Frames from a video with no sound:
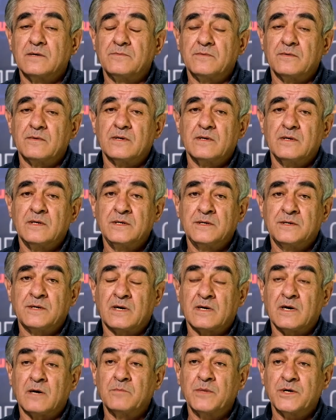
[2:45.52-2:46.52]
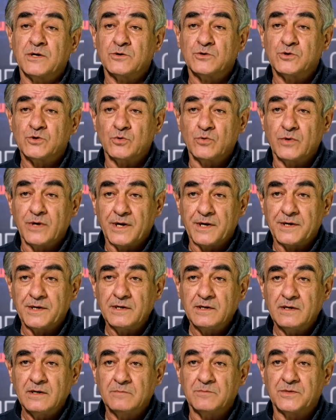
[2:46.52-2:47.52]
And its relationship with the
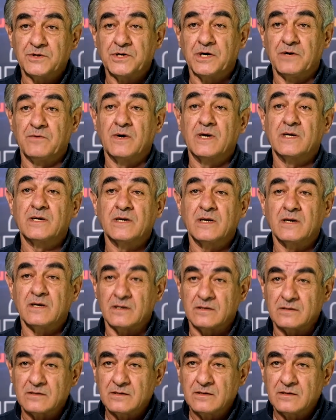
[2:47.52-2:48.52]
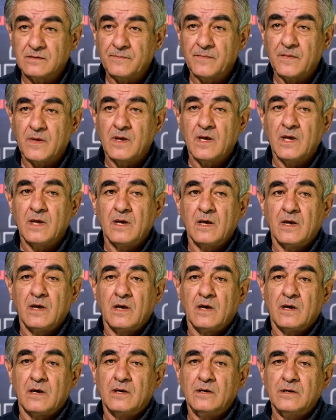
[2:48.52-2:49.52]
environment.
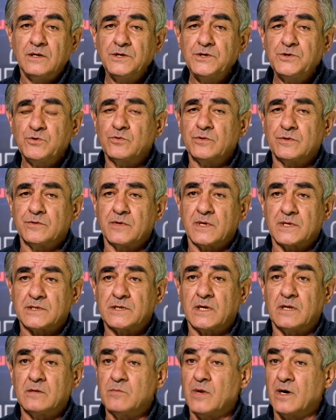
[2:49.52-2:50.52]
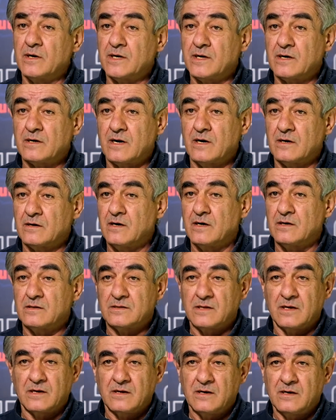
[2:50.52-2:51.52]
What universal things are there?
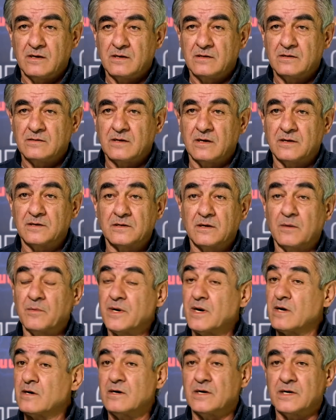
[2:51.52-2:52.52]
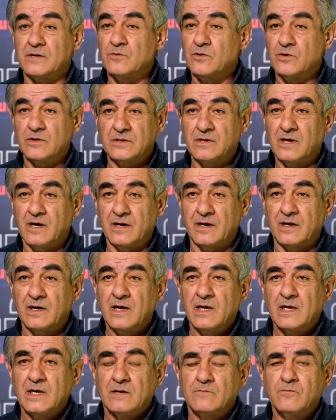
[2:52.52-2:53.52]
It's the most
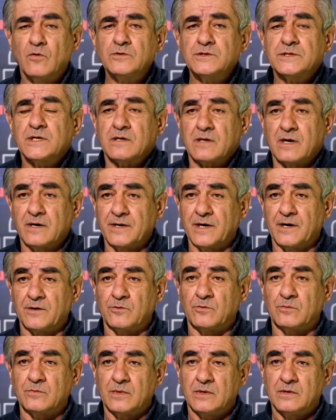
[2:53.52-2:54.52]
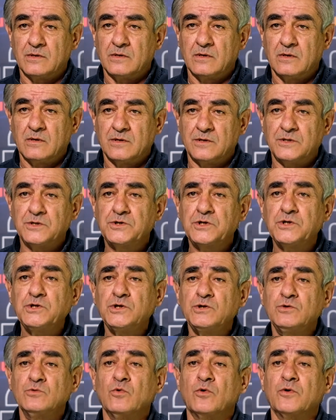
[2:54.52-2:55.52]
critical. How does it develop?
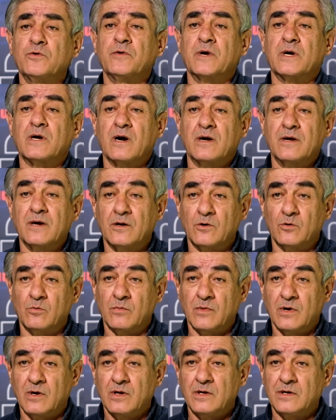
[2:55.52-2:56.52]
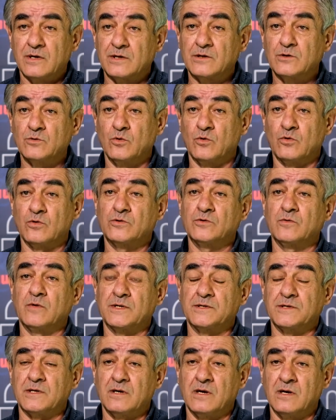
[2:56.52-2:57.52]
With the help of what the
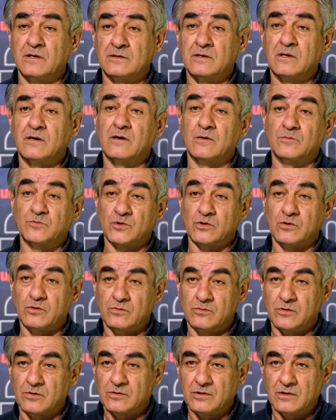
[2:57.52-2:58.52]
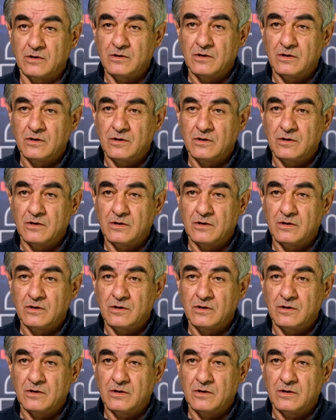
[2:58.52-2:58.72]
self-determined person or people is